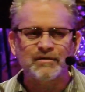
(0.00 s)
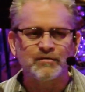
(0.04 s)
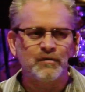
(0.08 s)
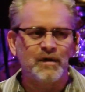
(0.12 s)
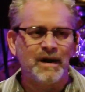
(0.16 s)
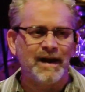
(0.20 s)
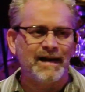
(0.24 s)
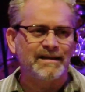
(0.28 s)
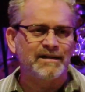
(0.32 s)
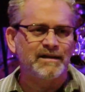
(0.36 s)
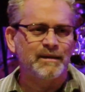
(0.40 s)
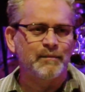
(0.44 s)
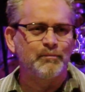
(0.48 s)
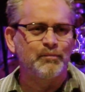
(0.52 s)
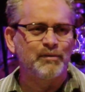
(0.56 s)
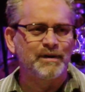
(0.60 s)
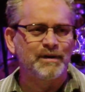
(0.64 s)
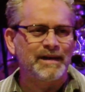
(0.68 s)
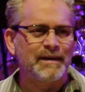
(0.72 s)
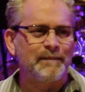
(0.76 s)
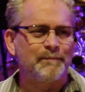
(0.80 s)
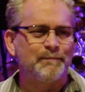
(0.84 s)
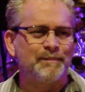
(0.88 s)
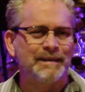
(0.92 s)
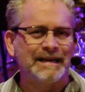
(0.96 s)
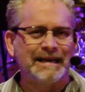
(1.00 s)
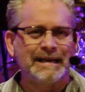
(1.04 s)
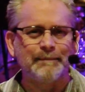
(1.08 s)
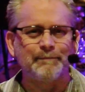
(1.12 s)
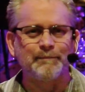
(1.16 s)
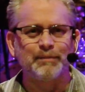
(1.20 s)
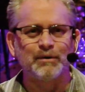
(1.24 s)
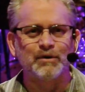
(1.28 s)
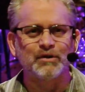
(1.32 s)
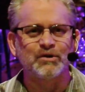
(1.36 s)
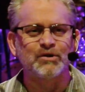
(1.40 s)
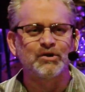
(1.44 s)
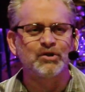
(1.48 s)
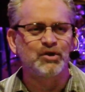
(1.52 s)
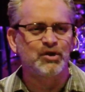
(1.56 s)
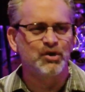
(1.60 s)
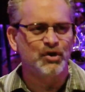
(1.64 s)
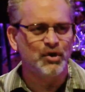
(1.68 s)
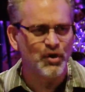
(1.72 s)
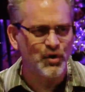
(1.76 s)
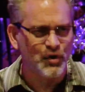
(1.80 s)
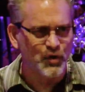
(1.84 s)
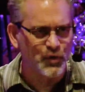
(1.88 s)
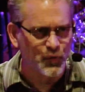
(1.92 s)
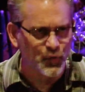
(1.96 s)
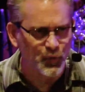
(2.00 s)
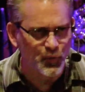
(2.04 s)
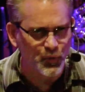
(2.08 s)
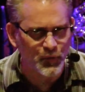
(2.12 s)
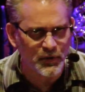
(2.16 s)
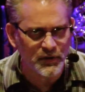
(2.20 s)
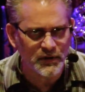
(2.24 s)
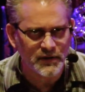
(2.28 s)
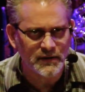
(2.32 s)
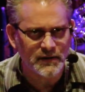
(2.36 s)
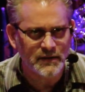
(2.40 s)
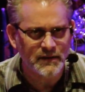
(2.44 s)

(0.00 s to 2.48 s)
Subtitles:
trying to bring people to,